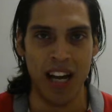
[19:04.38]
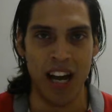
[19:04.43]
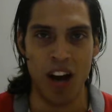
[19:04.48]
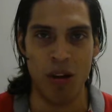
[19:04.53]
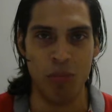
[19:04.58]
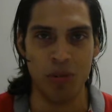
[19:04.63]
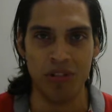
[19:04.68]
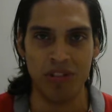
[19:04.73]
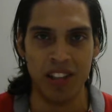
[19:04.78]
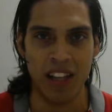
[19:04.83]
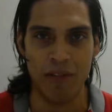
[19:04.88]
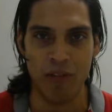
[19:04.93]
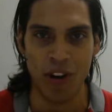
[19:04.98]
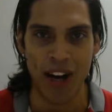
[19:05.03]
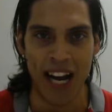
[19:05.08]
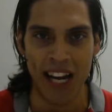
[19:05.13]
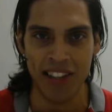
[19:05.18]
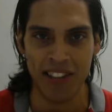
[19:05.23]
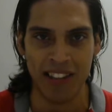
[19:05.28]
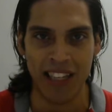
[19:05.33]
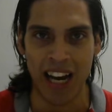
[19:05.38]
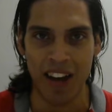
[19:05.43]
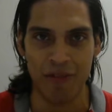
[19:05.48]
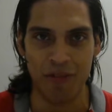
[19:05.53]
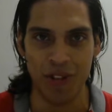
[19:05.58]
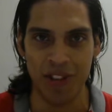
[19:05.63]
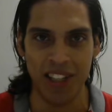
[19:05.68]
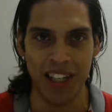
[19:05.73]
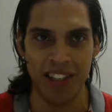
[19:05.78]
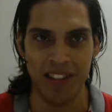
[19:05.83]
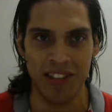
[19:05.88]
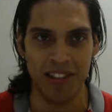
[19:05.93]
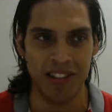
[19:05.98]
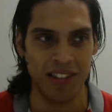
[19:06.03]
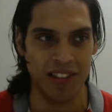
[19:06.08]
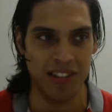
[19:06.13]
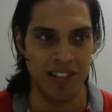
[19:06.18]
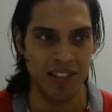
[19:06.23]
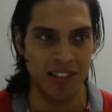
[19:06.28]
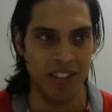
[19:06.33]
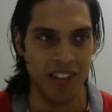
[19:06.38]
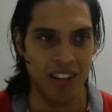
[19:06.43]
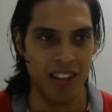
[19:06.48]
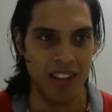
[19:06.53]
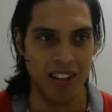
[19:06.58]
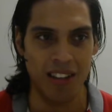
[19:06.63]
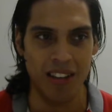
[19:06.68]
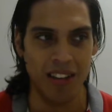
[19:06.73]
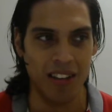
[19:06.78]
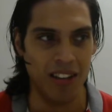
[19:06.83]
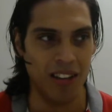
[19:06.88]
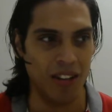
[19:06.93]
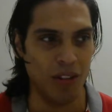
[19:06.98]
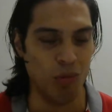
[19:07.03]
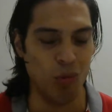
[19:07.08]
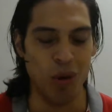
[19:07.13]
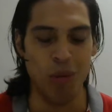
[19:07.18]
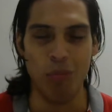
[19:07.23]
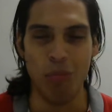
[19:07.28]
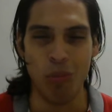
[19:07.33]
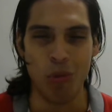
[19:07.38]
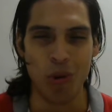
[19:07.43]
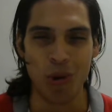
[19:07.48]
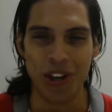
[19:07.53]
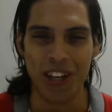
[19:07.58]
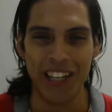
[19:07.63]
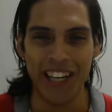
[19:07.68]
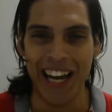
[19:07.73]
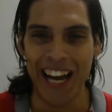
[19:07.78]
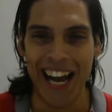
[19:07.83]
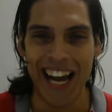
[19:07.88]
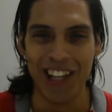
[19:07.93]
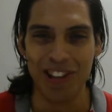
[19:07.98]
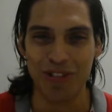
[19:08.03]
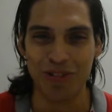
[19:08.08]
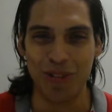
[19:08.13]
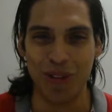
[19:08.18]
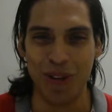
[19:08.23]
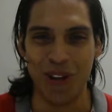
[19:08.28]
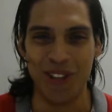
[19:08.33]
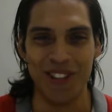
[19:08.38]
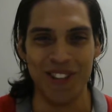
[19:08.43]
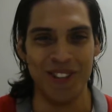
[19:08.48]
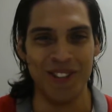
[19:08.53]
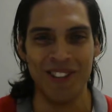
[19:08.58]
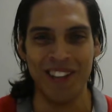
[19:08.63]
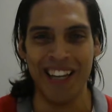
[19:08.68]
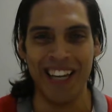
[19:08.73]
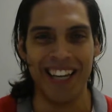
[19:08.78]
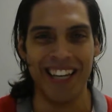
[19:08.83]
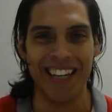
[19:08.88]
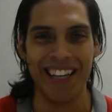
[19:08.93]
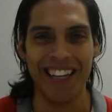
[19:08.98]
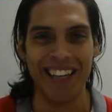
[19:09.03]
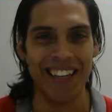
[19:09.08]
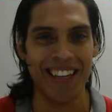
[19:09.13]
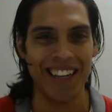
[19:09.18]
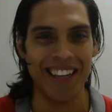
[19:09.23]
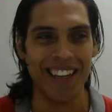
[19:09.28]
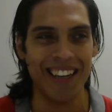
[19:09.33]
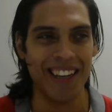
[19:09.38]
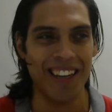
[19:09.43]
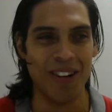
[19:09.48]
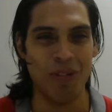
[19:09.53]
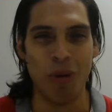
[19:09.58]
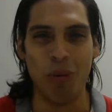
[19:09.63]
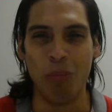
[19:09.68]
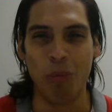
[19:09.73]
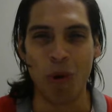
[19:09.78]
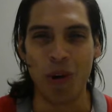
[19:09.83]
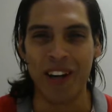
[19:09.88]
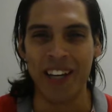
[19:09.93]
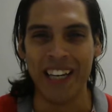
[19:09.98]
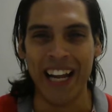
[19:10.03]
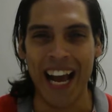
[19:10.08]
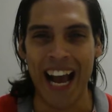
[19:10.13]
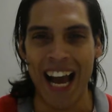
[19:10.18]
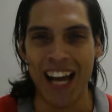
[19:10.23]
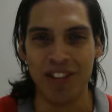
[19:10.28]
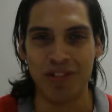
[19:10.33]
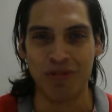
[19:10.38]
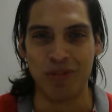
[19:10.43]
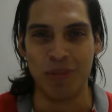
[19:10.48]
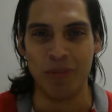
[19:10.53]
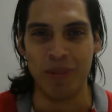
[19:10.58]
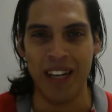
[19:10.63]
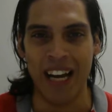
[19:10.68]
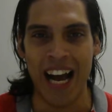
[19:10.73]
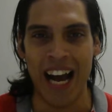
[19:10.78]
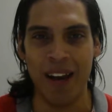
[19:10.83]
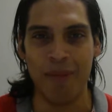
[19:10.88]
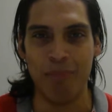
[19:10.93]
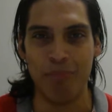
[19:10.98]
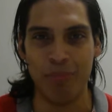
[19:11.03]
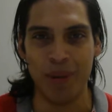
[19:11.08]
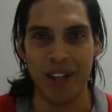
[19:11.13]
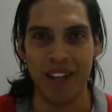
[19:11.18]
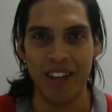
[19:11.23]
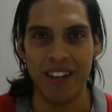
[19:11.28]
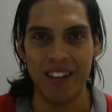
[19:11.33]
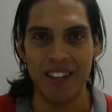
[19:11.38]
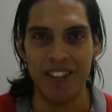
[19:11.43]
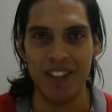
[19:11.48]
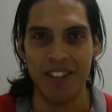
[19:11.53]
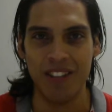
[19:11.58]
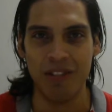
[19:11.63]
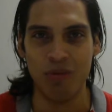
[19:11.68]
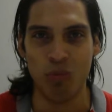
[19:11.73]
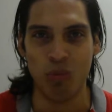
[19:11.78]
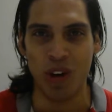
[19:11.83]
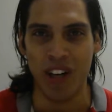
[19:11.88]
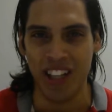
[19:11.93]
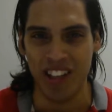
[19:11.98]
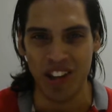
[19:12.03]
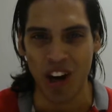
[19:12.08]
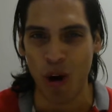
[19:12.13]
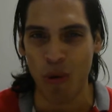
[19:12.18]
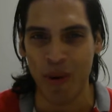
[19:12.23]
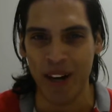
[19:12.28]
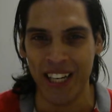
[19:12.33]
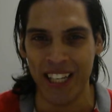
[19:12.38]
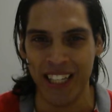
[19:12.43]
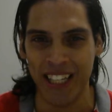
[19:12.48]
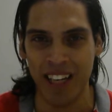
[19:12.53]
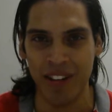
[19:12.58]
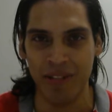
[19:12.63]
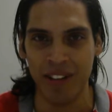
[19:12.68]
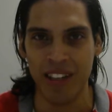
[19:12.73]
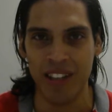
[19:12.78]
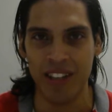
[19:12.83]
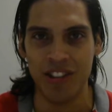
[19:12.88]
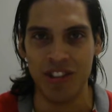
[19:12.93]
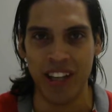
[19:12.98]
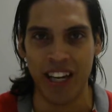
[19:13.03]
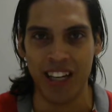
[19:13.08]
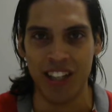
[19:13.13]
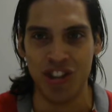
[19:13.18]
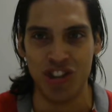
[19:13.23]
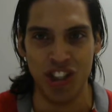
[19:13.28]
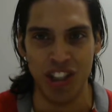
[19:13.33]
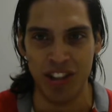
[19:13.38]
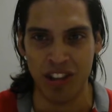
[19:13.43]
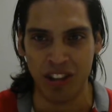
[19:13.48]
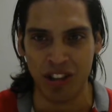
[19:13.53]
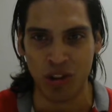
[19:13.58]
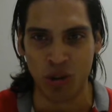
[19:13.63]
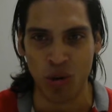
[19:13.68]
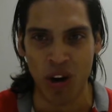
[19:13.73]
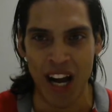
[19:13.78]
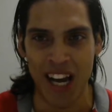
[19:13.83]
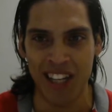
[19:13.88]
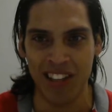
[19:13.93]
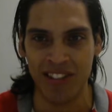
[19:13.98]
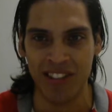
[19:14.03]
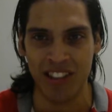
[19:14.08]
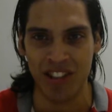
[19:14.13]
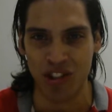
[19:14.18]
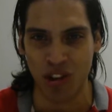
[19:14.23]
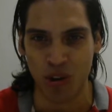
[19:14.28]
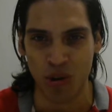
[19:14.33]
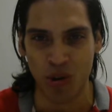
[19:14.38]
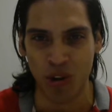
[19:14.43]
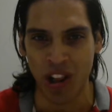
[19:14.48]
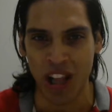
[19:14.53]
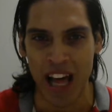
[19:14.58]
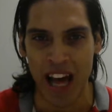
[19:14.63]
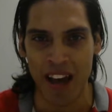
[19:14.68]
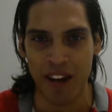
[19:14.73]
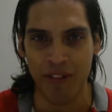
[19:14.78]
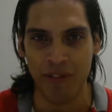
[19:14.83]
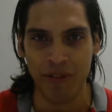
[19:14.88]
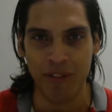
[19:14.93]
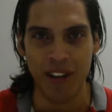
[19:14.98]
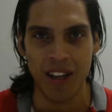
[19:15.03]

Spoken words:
almost never ask God for things is because what more can I ask for, dude? Like, what more can I ask from God but what he's already given? Like Jesus Christ, eternal life,